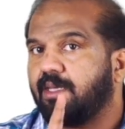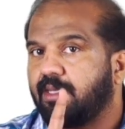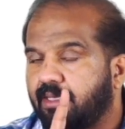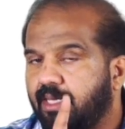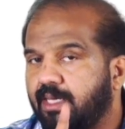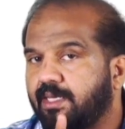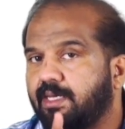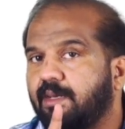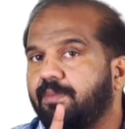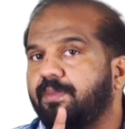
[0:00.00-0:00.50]

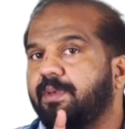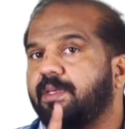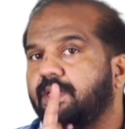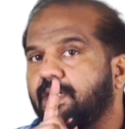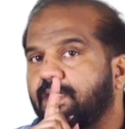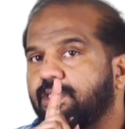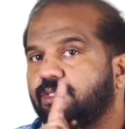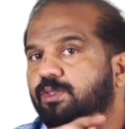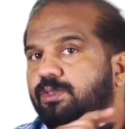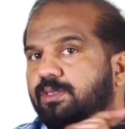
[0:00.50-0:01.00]
Dental pain
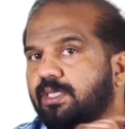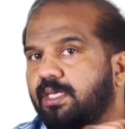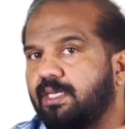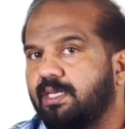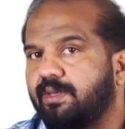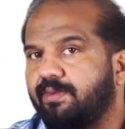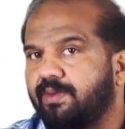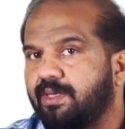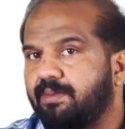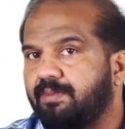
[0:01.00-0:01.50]
also is
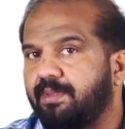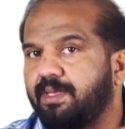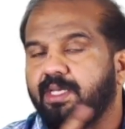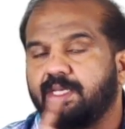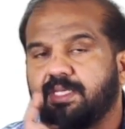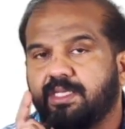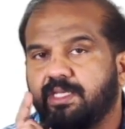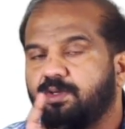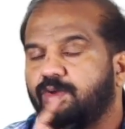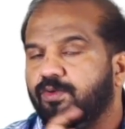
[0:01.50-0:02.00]
aggravated by
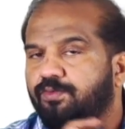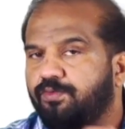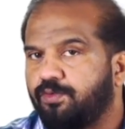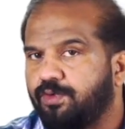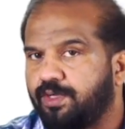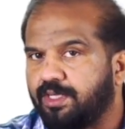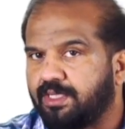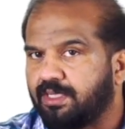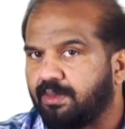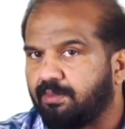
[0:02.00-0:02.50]
eating or
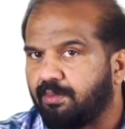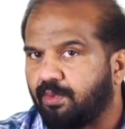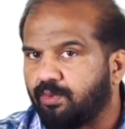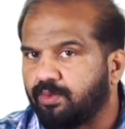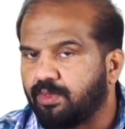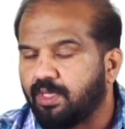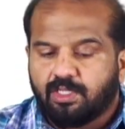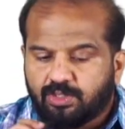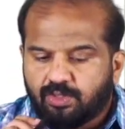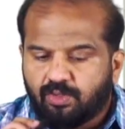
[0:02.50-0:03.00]
food in the mouth.
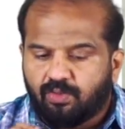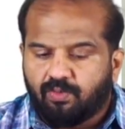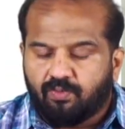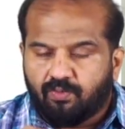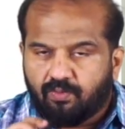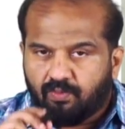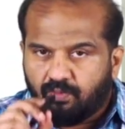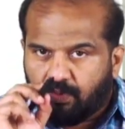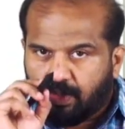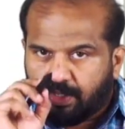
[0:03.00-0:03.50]

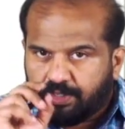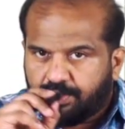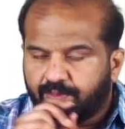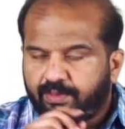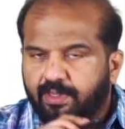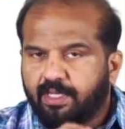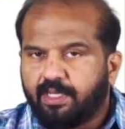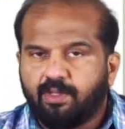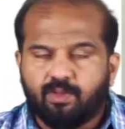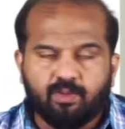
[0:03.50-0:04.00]
So what you
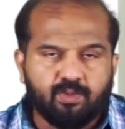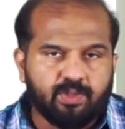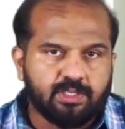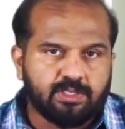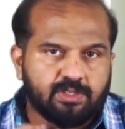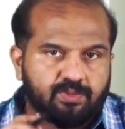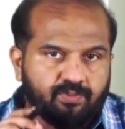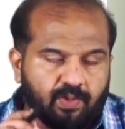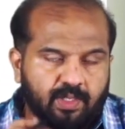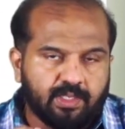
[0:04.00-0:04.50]
can do
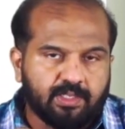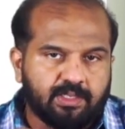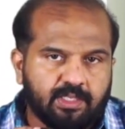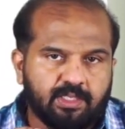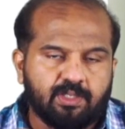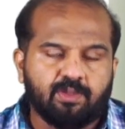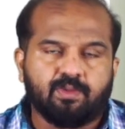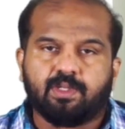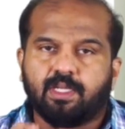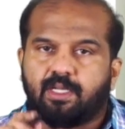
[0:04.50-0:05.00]
is, one
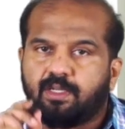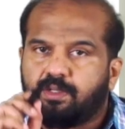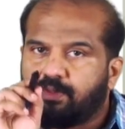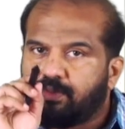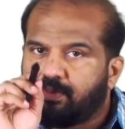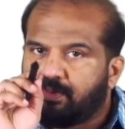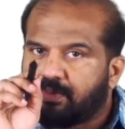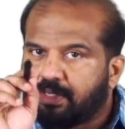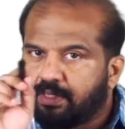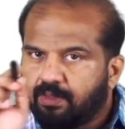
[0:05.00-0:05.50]
thing you can
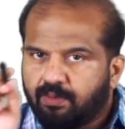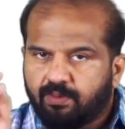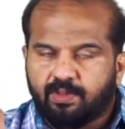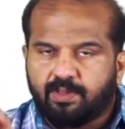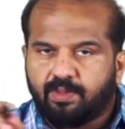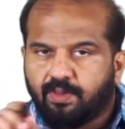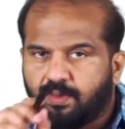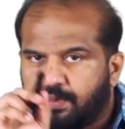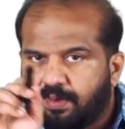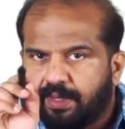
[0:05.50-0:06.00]
do
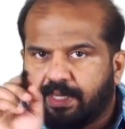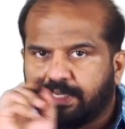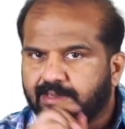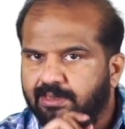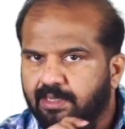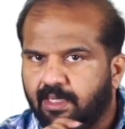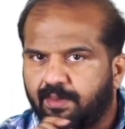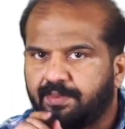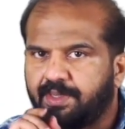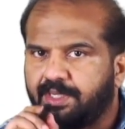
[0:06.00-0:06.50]
an oral
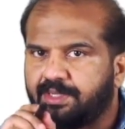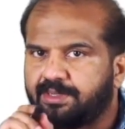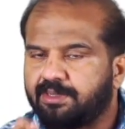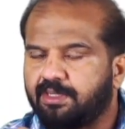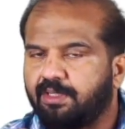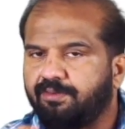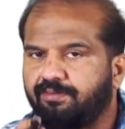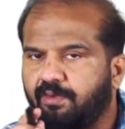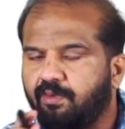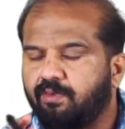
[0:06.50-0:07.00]
examination
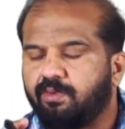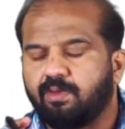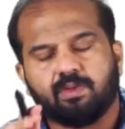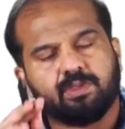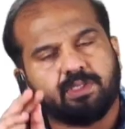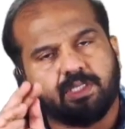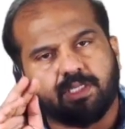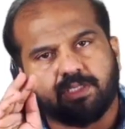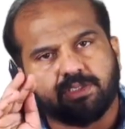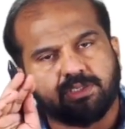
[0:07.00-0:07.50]
and found
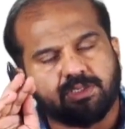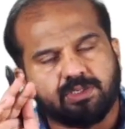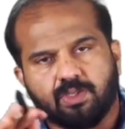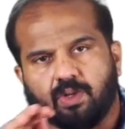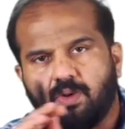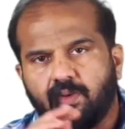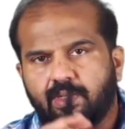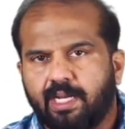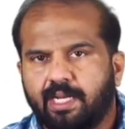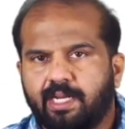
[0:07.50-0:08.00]
out there is
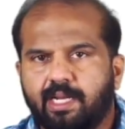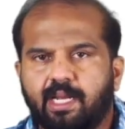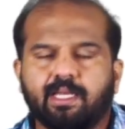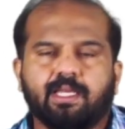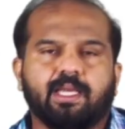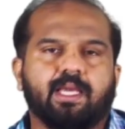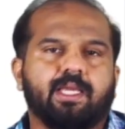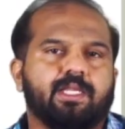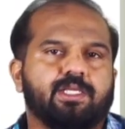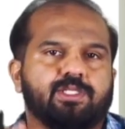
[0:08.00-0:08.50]
no dental
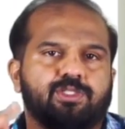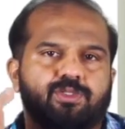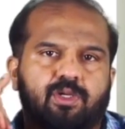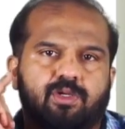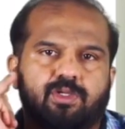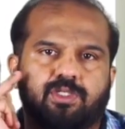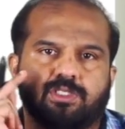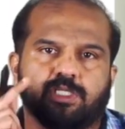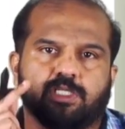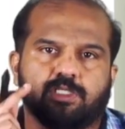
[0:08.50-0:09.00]
caries, you
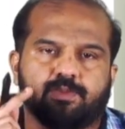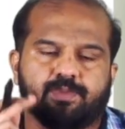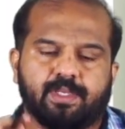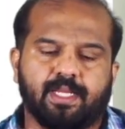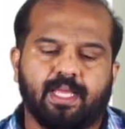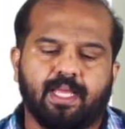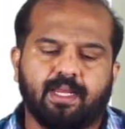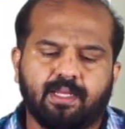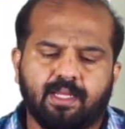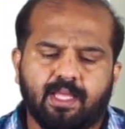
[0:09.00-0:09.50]
have to suspect,
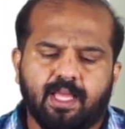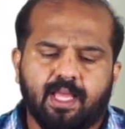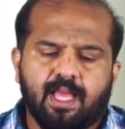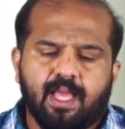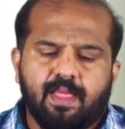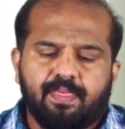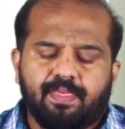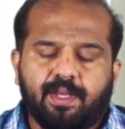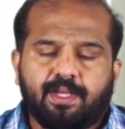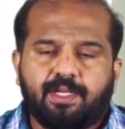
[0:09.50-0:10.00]
and
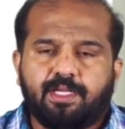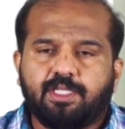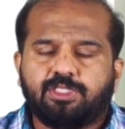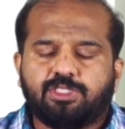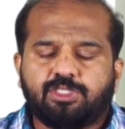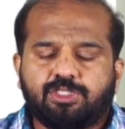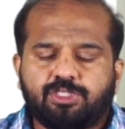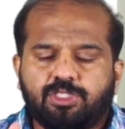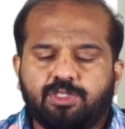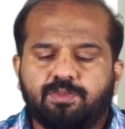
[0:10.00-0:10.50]
the
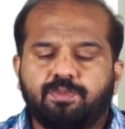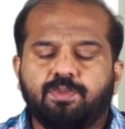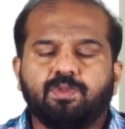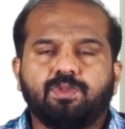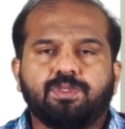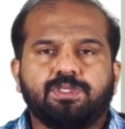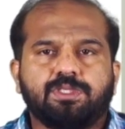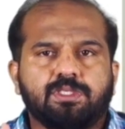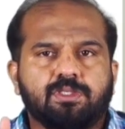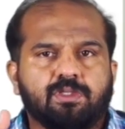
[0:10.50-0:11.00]

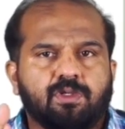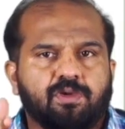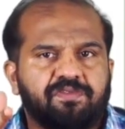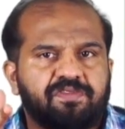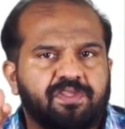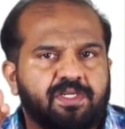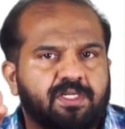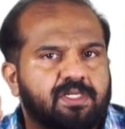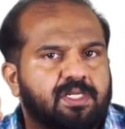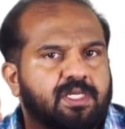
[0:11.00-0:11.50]
distribution of
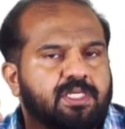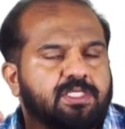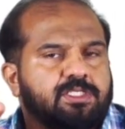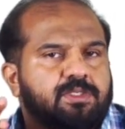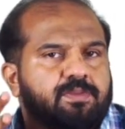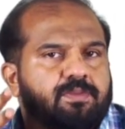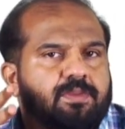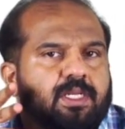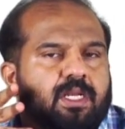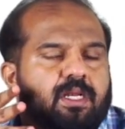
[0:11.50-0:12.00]
the
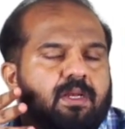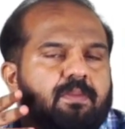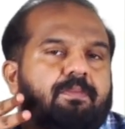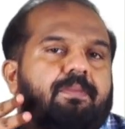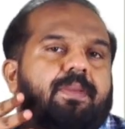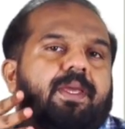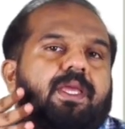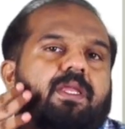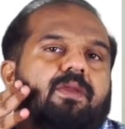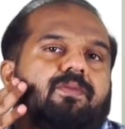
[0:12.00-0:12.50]
trigeminal
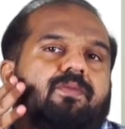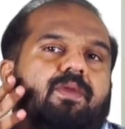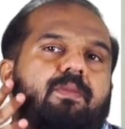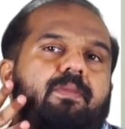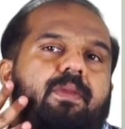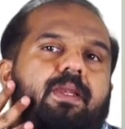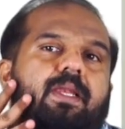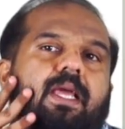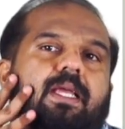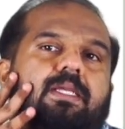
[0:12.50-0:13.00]
pain will
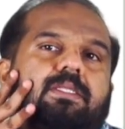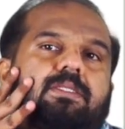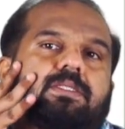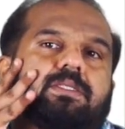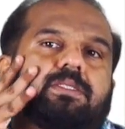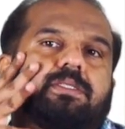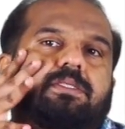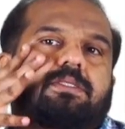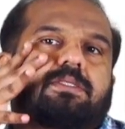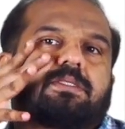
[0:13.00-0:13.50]
be like
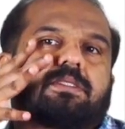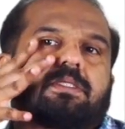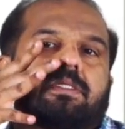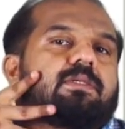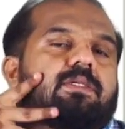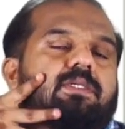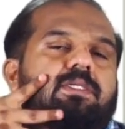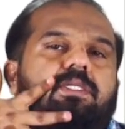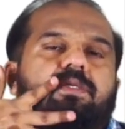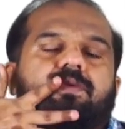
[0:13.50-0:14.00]
this.
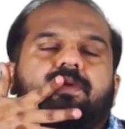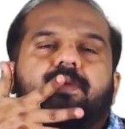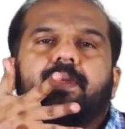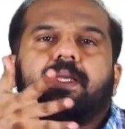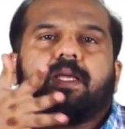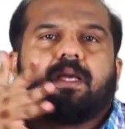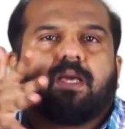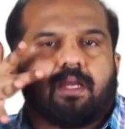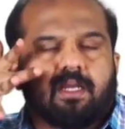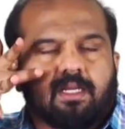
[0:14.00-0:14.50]
It will
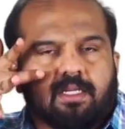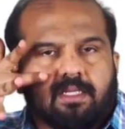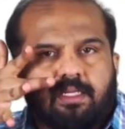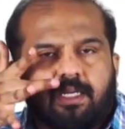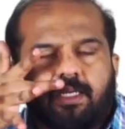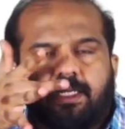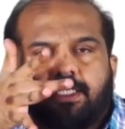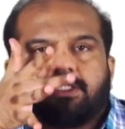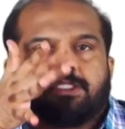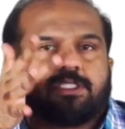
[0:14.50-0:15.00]
be
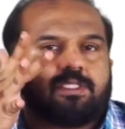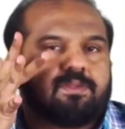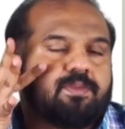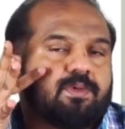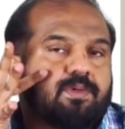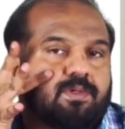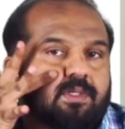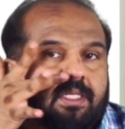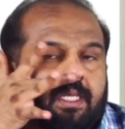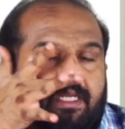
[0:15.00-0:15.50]
correctly
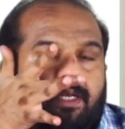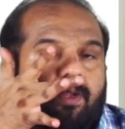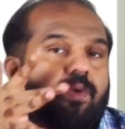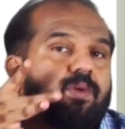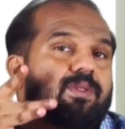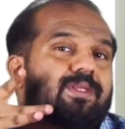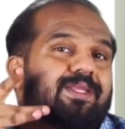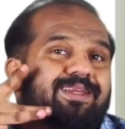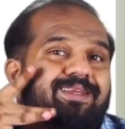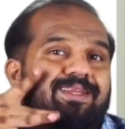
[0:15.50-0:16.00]
distributed
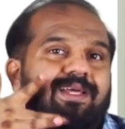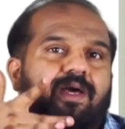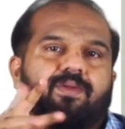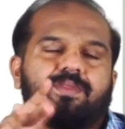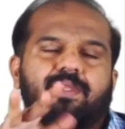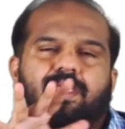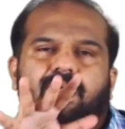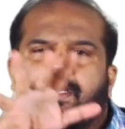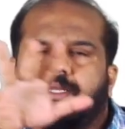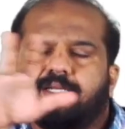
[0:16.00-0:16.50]
along the
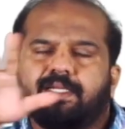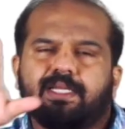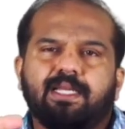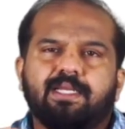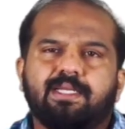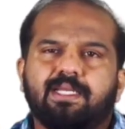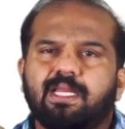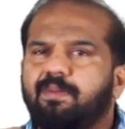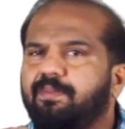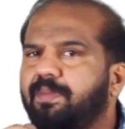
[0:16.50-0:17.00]
nerve. The
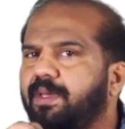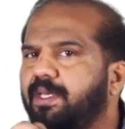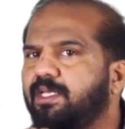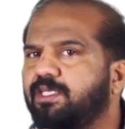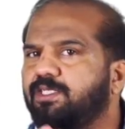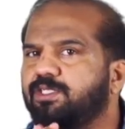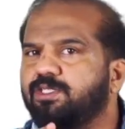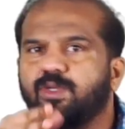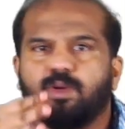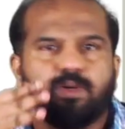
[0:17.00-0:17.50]
dental pain
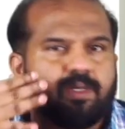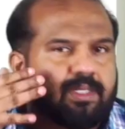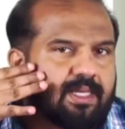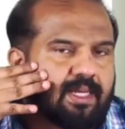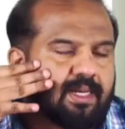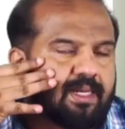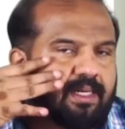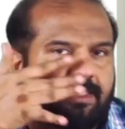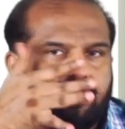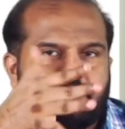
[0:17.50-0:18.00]
is not
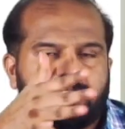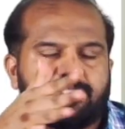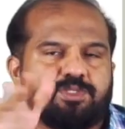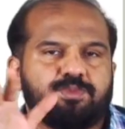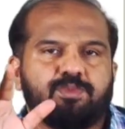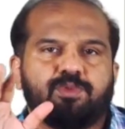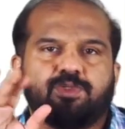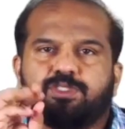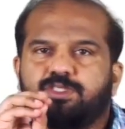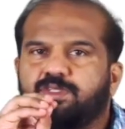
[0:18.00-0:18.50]
correct
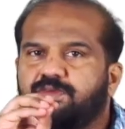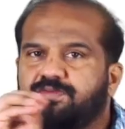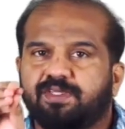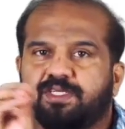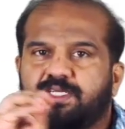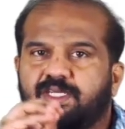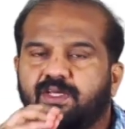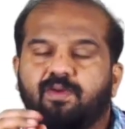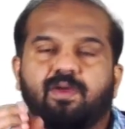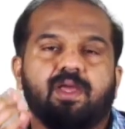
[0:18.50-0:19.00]
distribution of the
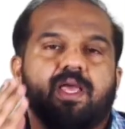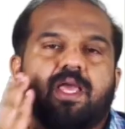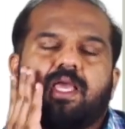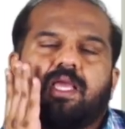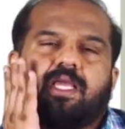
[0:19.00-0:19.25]
nerve.